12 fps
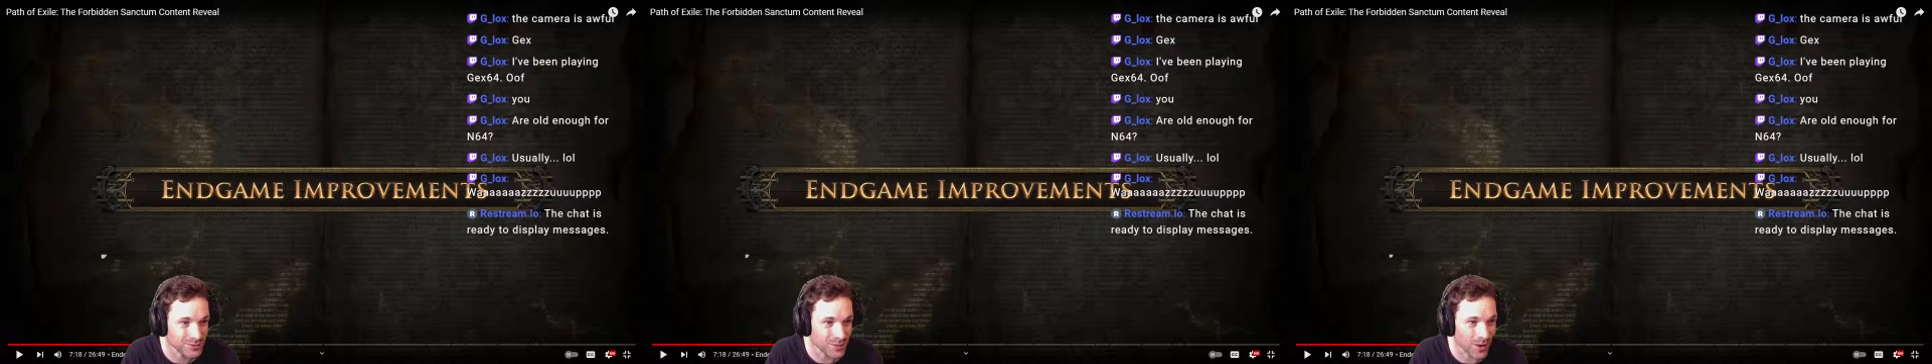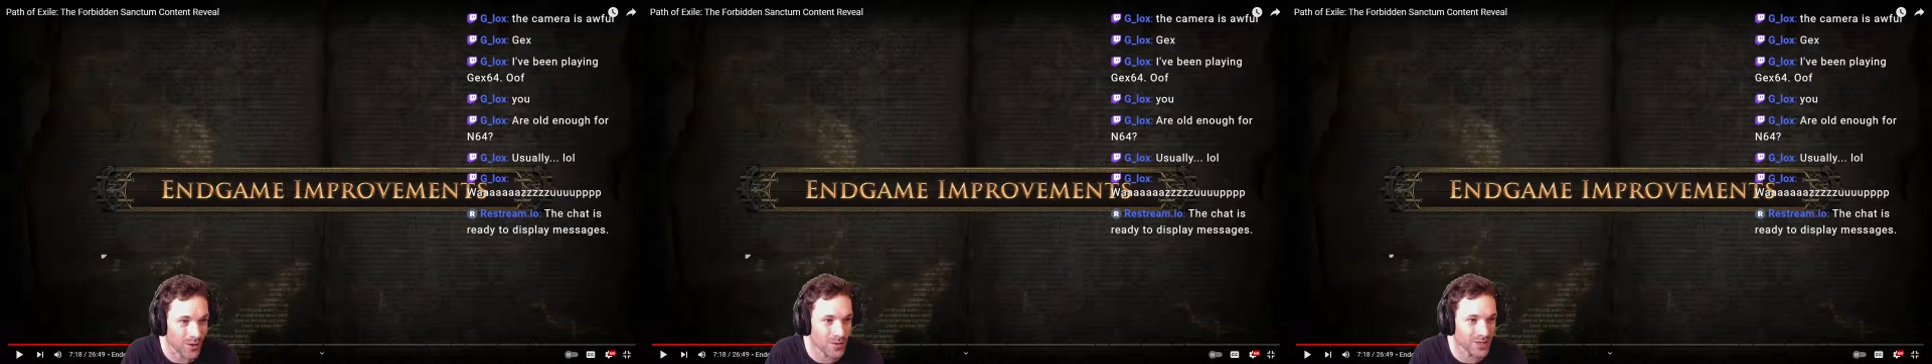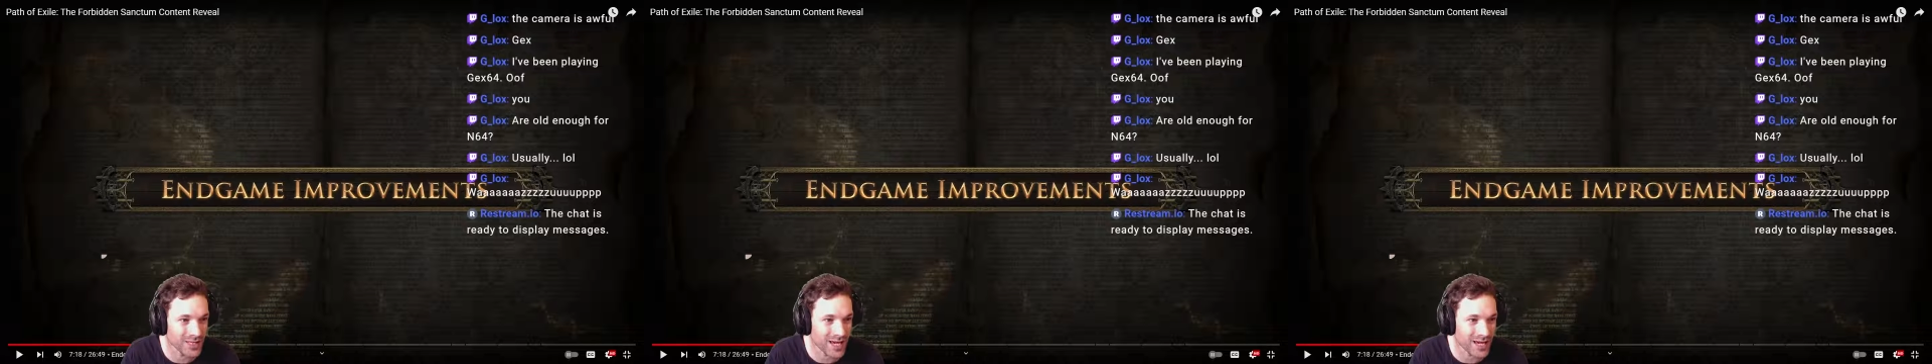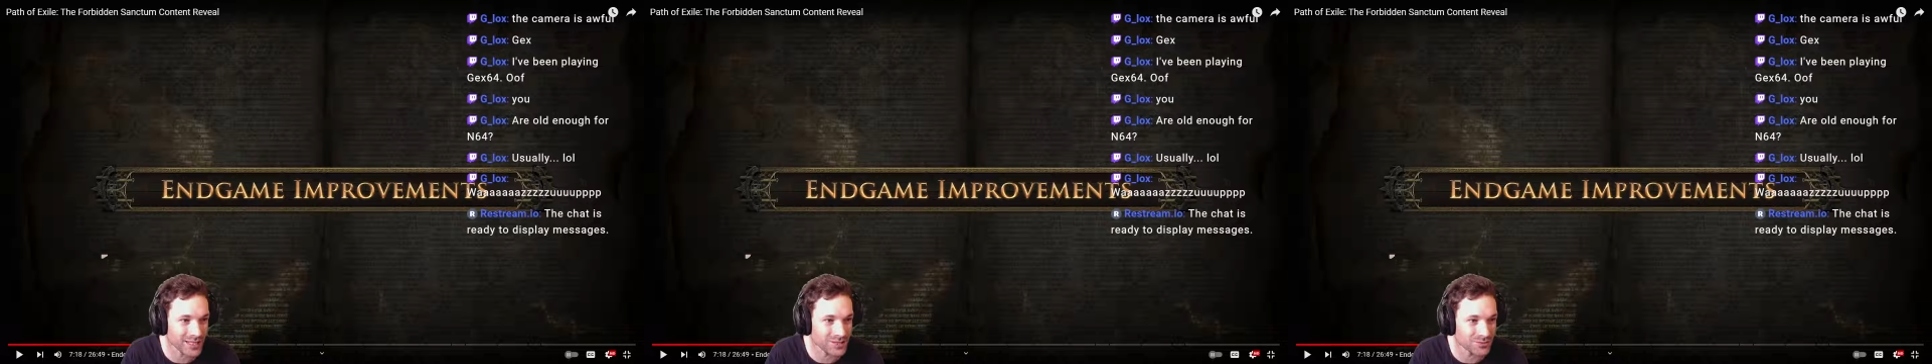Oh,
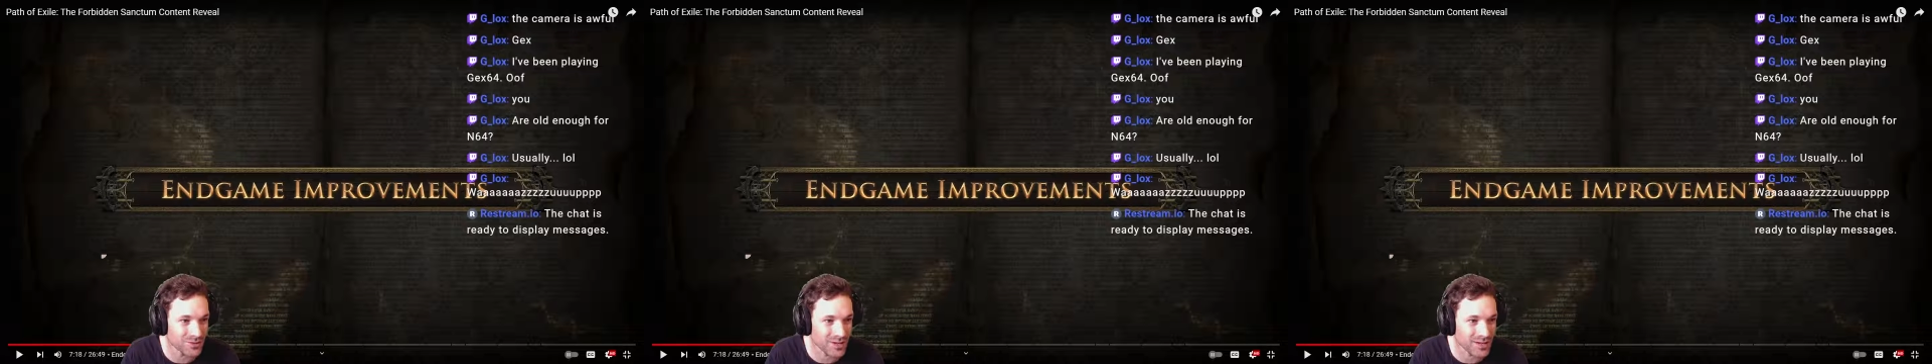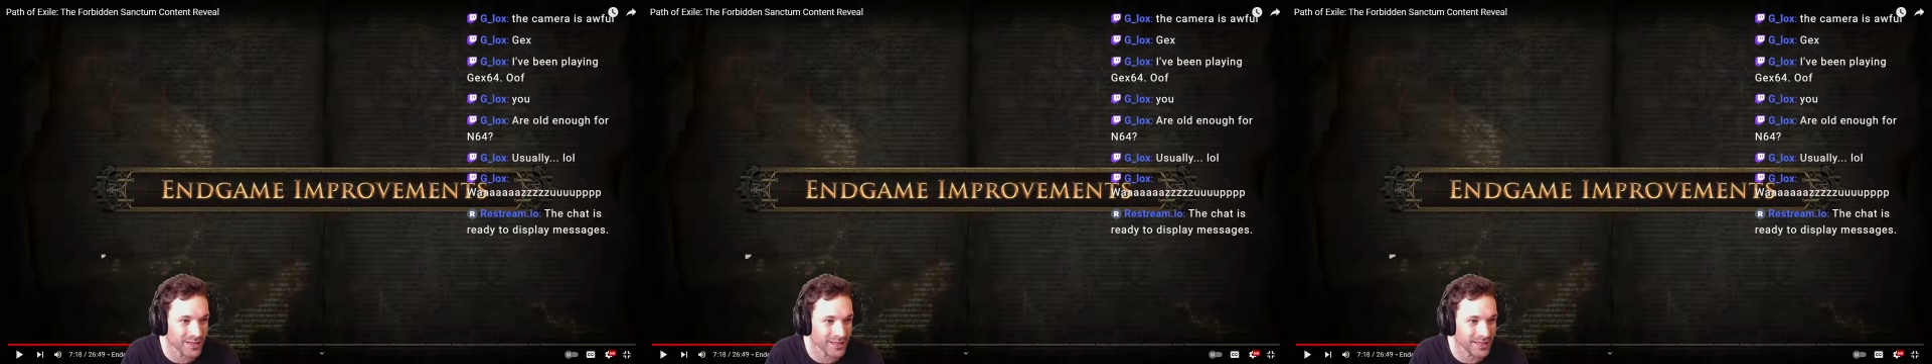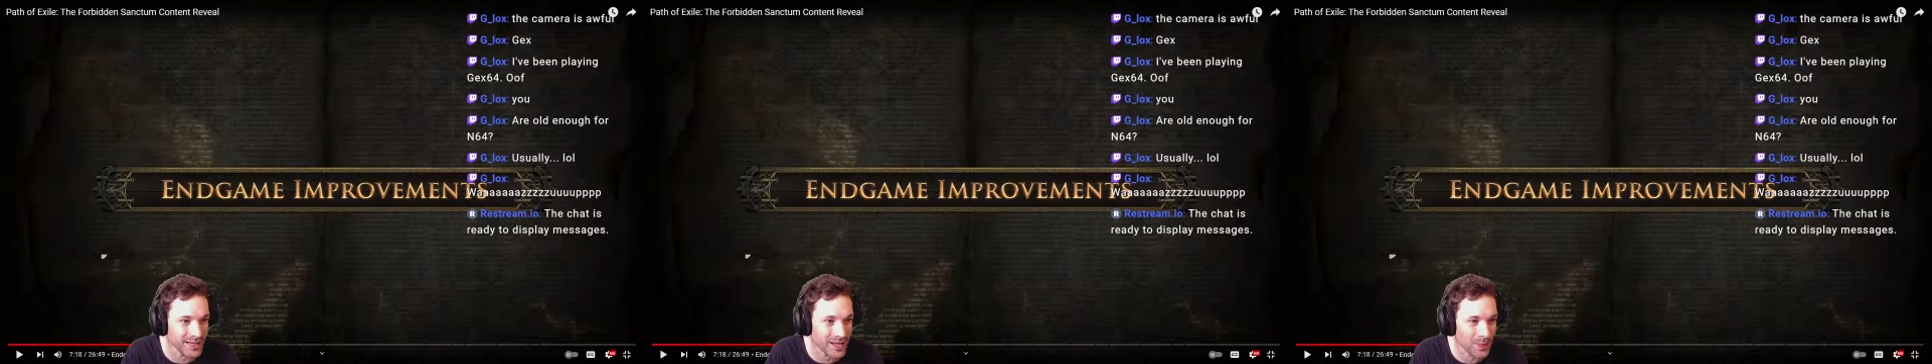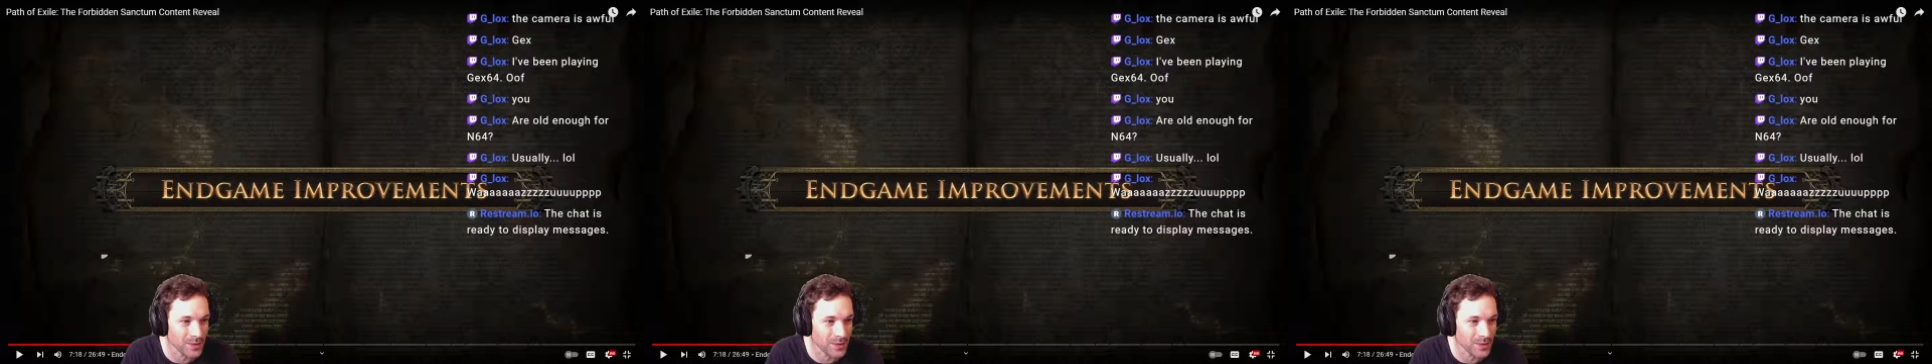Gex, right. Yeah,